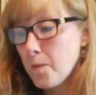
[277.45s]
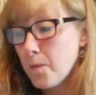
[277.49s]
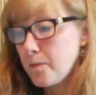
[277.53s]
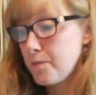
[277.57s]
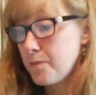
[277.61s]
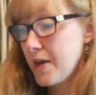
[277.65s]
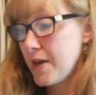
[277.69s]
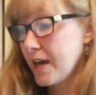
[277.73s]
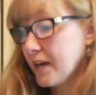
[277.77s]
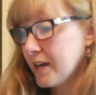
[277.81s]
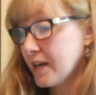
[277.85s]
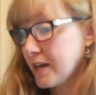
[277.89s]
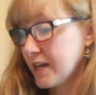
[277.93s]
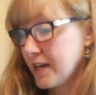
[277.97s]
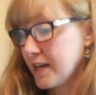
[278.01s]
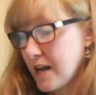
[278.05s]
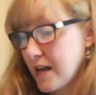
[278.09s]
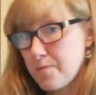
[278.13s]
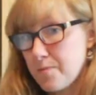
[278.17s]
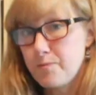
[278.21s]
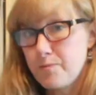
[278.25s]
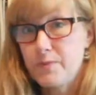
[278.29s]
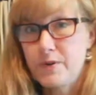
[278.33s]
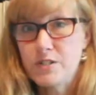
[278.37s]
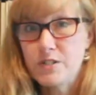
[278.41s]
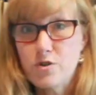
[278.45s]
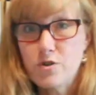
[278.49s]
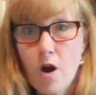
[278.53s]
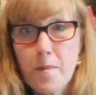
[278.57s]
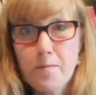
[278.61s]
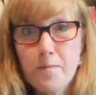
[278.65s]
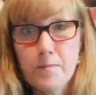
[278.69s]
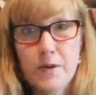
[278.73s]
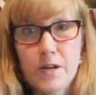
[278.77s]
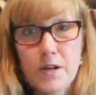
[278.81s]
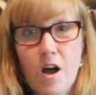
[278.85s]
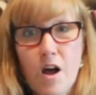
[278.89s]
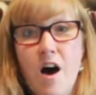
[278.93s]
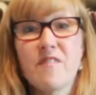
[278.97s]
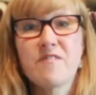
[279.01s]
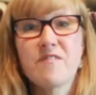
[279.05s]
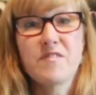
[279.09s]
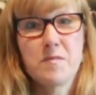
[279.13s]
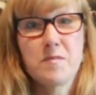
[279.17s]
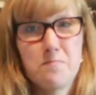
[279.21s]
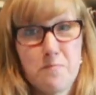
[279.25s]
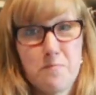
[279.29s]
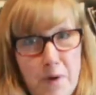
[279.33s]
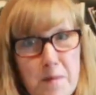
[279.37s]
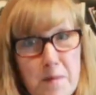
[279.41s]
picking up and dropping off
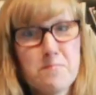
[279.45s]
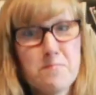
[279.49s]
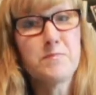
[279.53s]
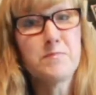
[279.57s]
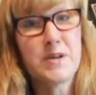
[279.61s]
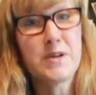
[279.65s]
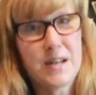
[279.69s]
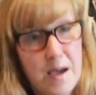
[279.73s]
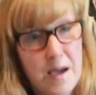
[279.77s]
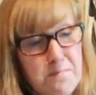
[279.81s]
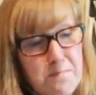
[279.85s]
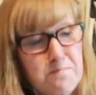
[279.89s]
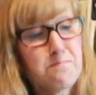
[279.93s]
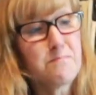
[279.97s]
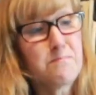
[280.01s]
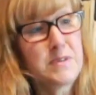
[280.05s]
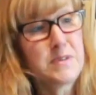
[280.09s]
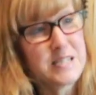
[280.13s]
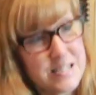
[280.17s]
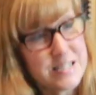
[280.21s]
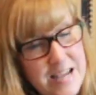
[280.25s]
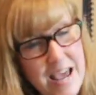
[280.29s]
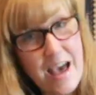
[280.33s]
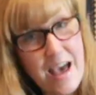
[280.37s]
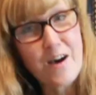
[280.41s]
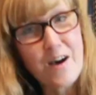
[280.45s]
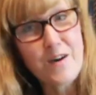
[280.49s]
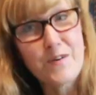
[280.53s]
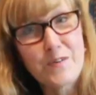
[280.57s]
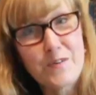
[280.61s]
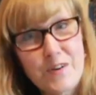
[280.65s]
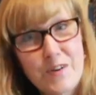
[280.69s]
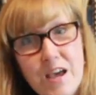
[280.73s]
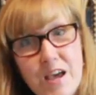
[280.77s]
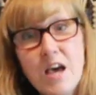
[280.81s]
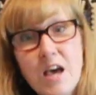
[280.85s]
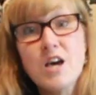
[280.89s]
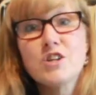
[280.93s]
and bumping up and down.